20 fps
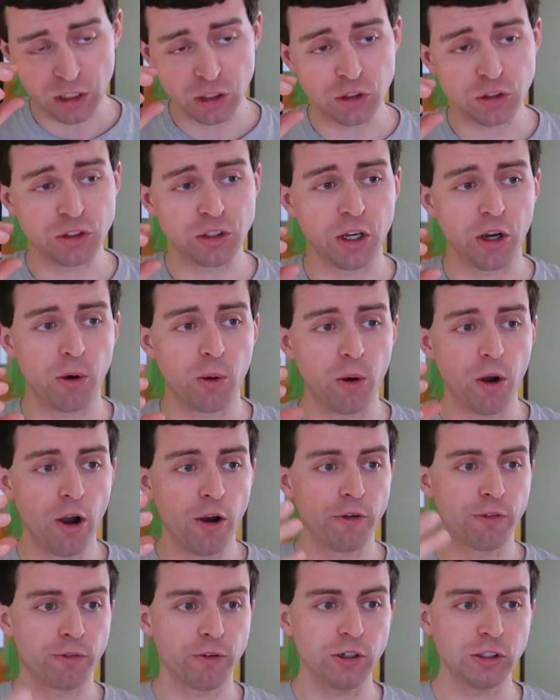So,
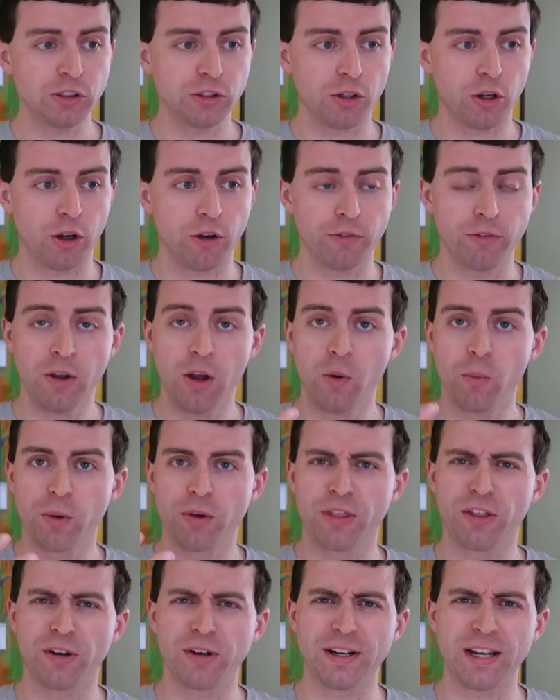first off,
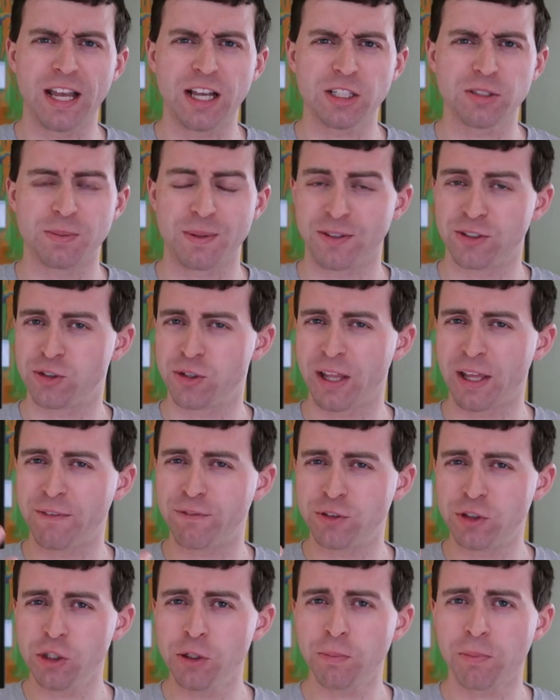with their announcement, so they
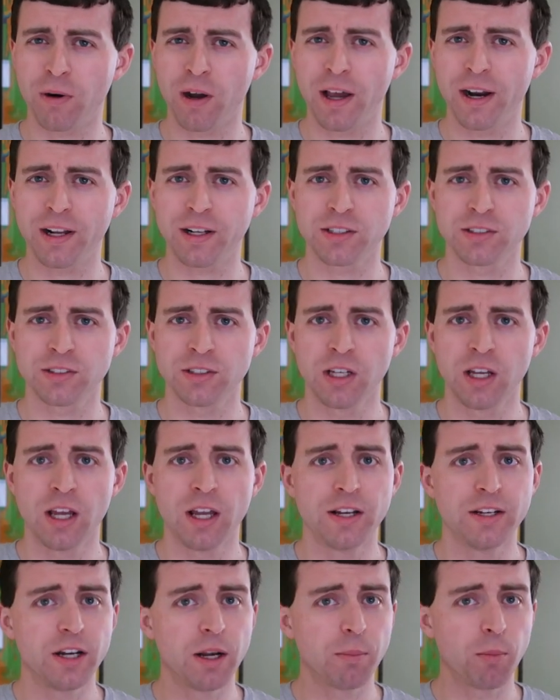have two products.
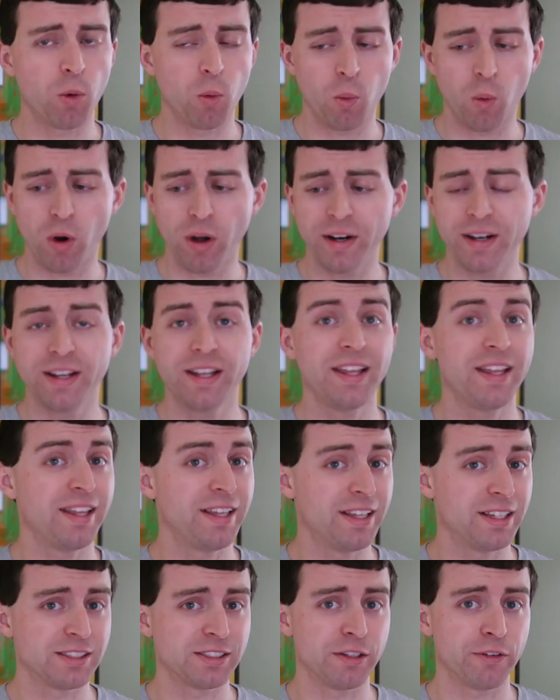Number one
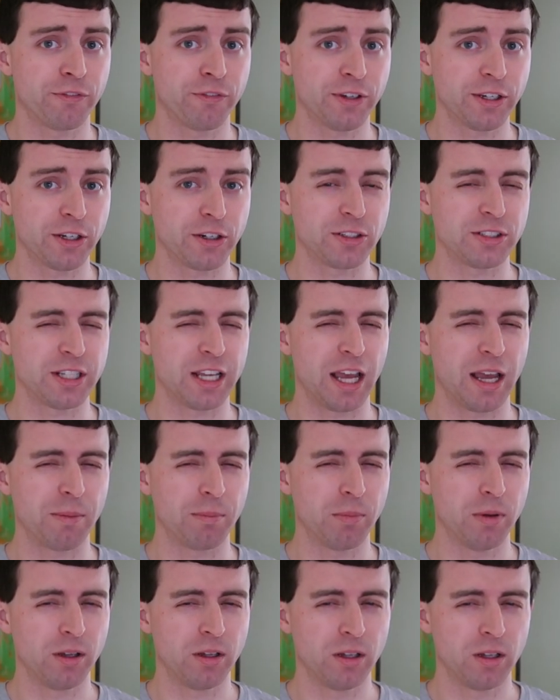is the finger
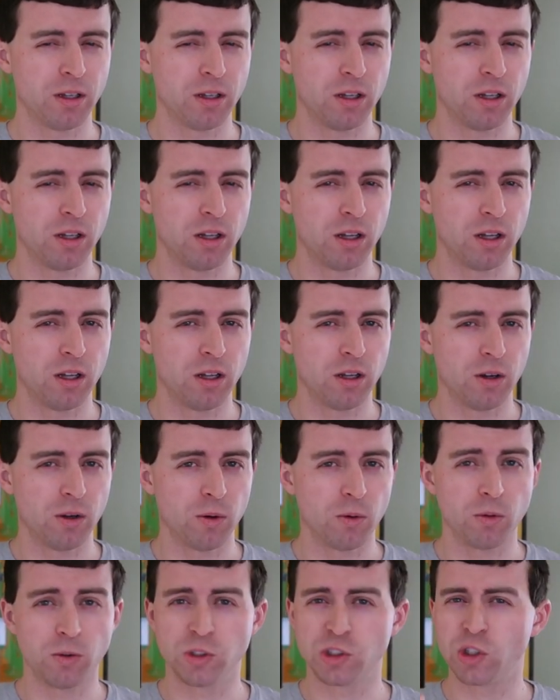tab.
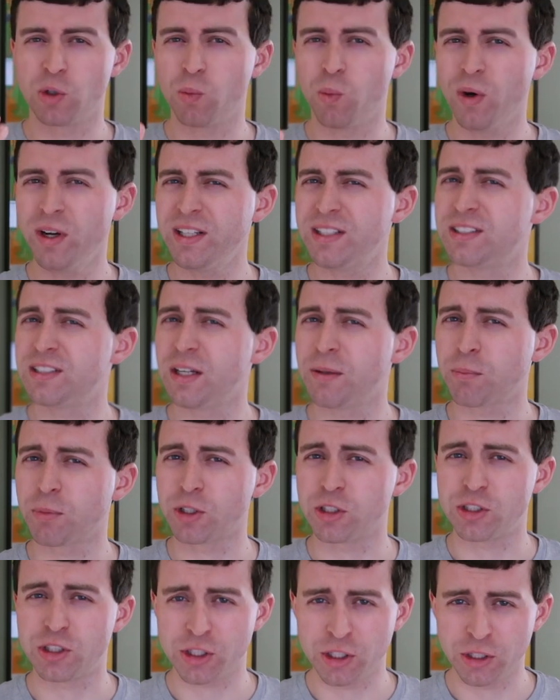So, what is
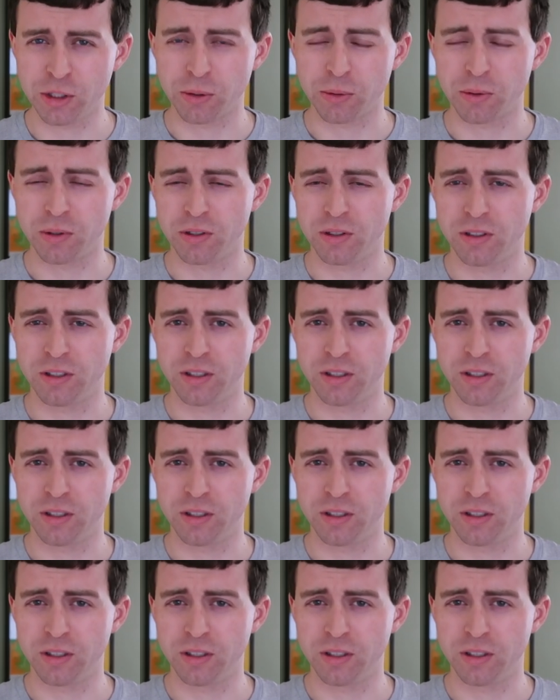number two?